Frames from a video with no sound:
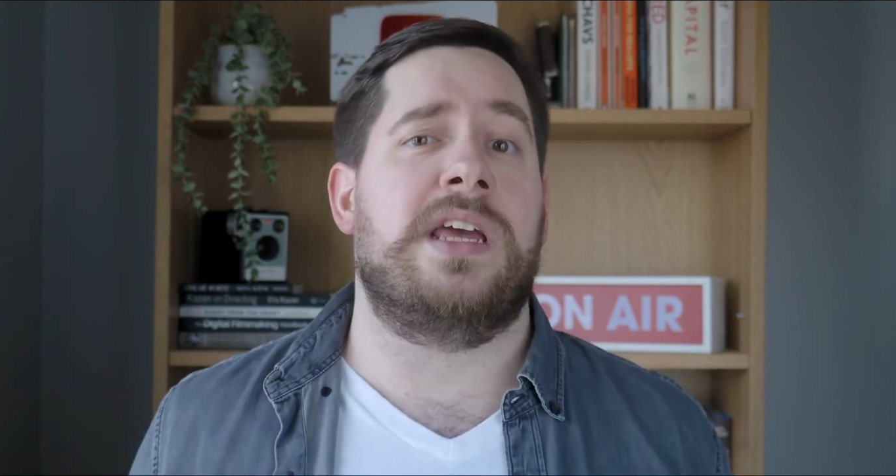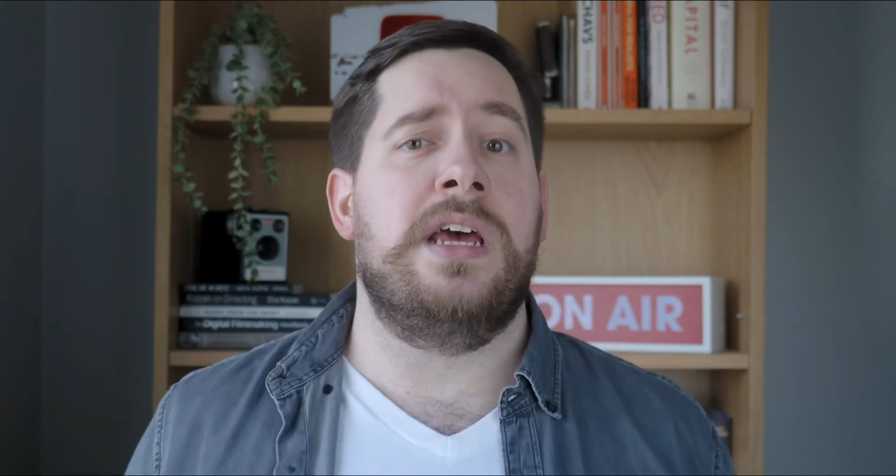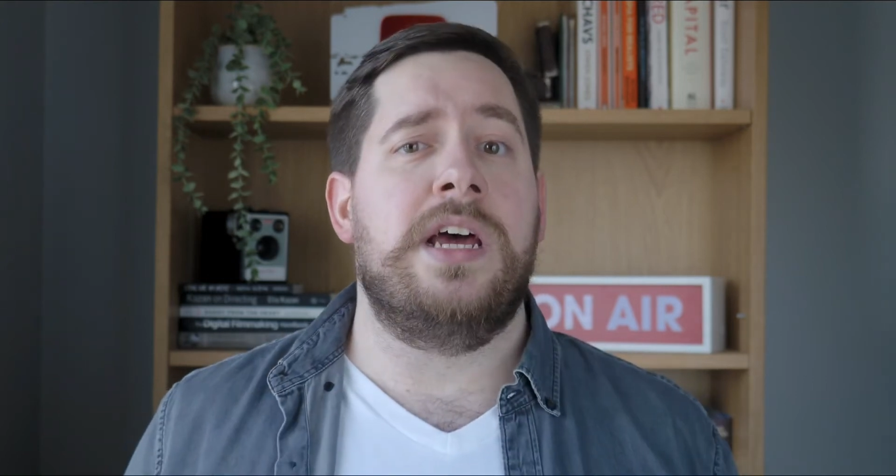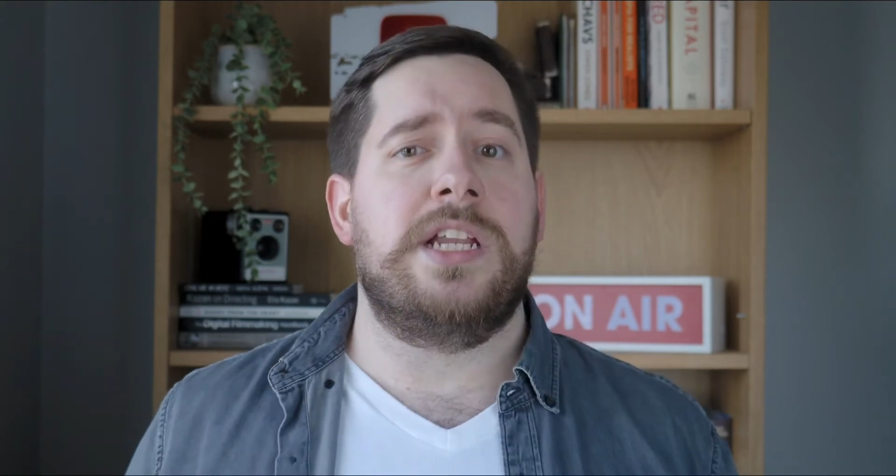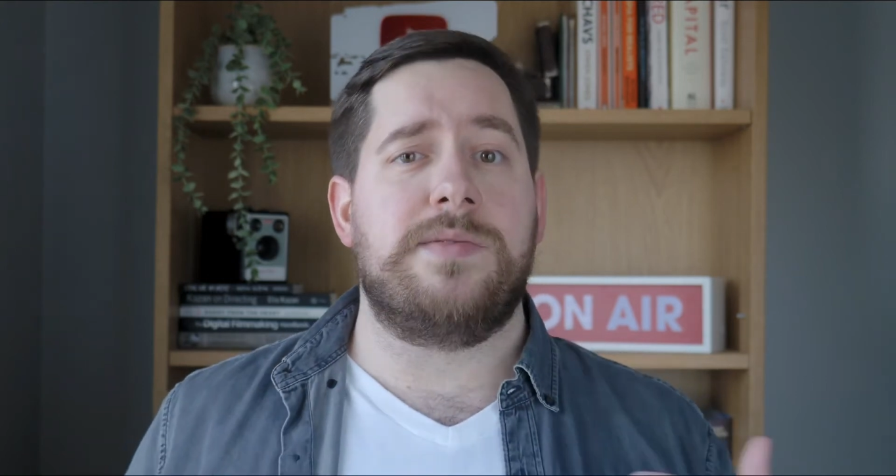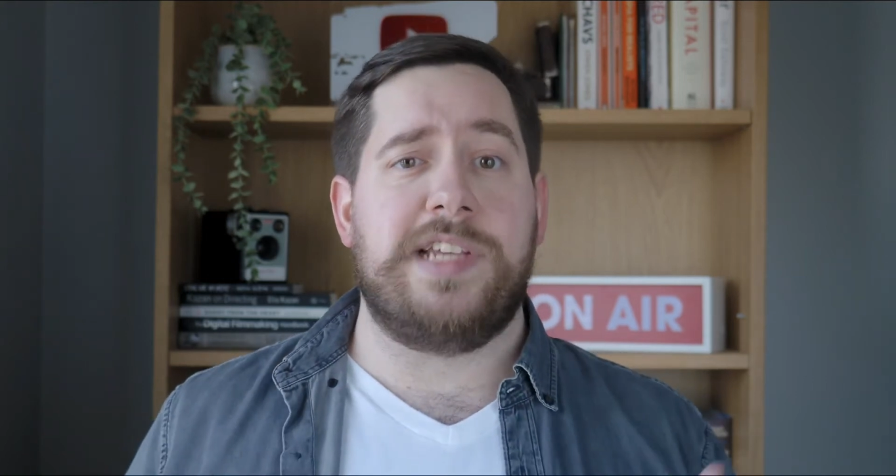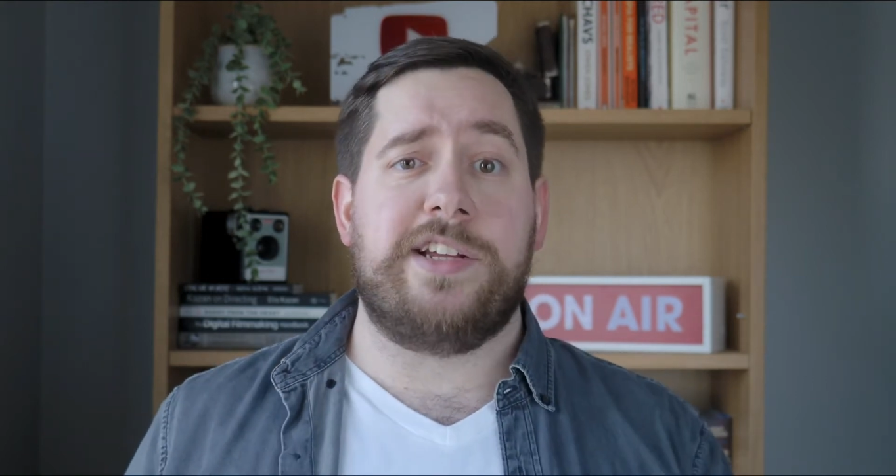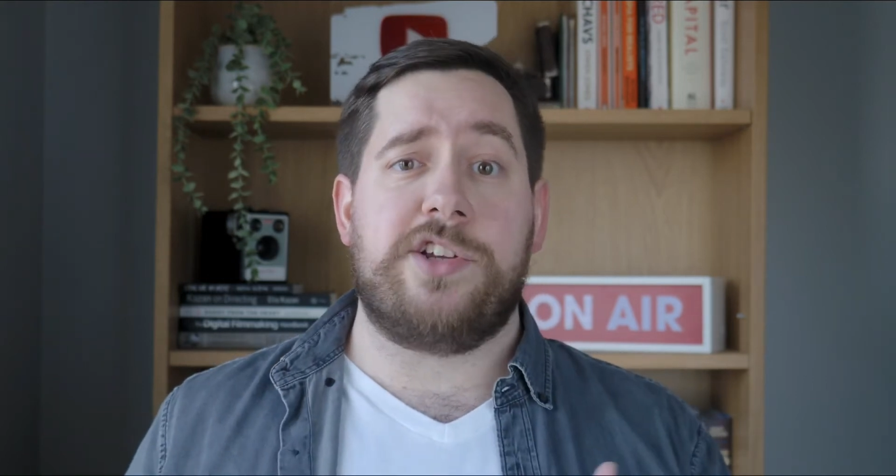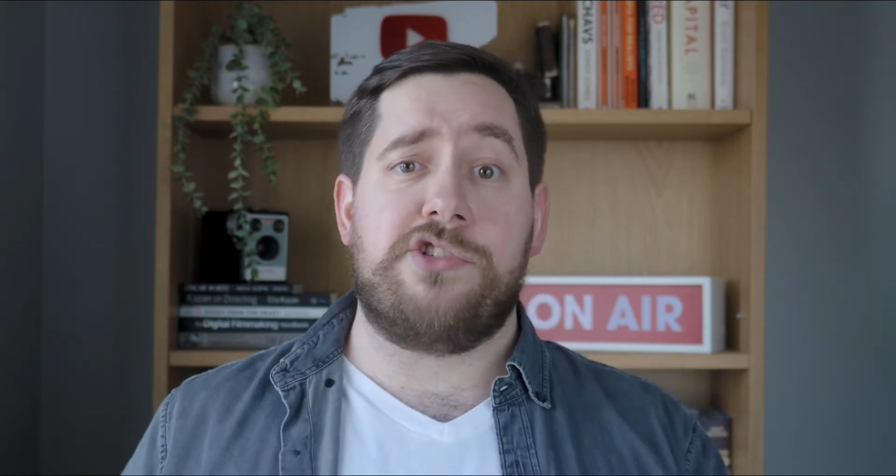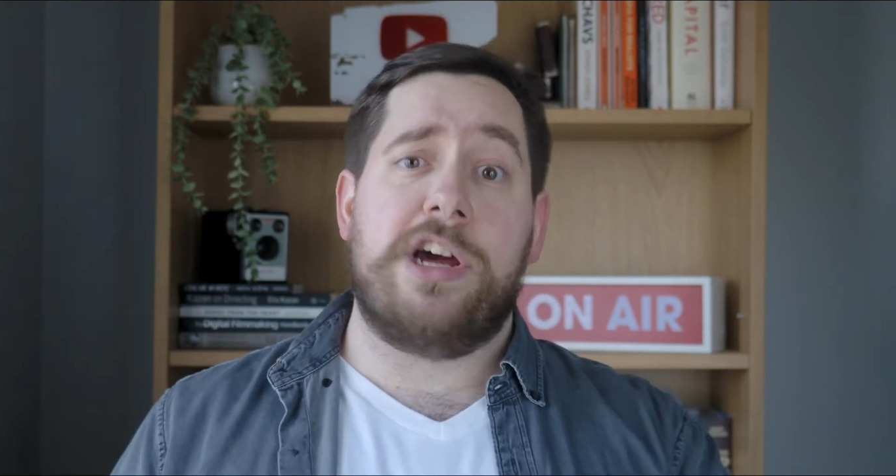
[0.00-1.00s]
and I was eager
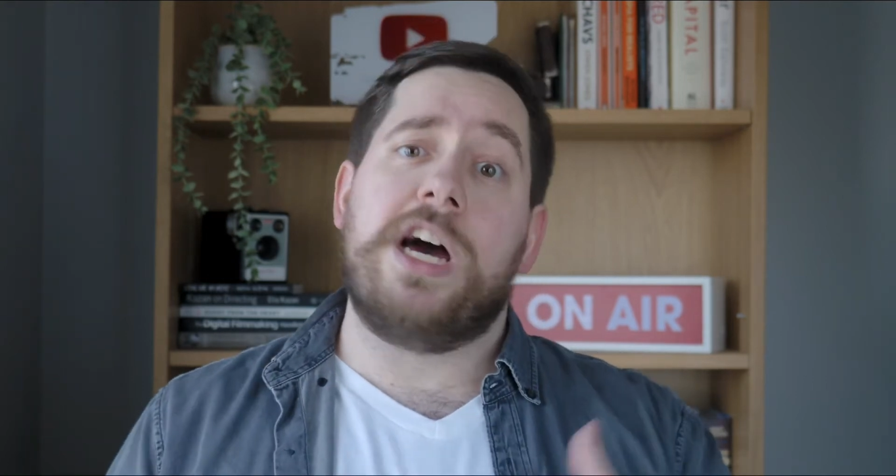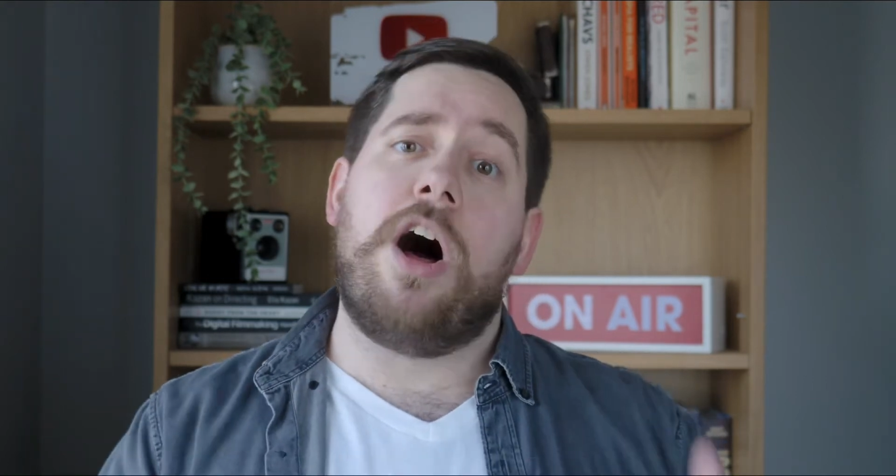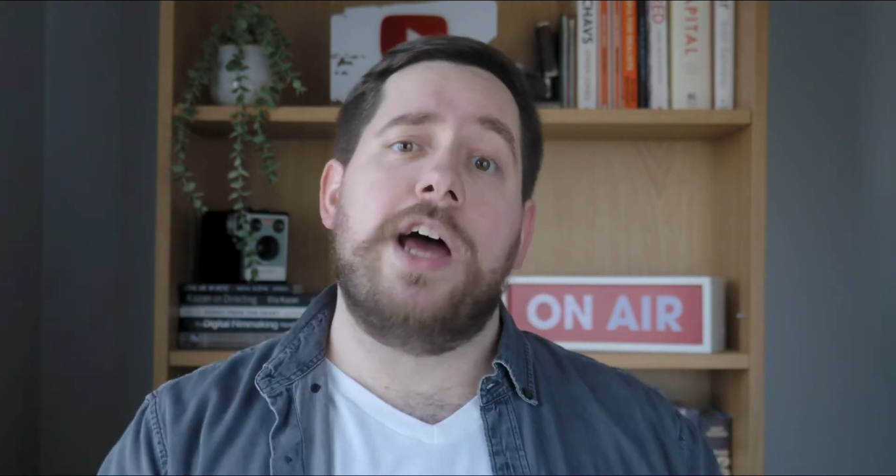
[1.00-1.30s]
to try higher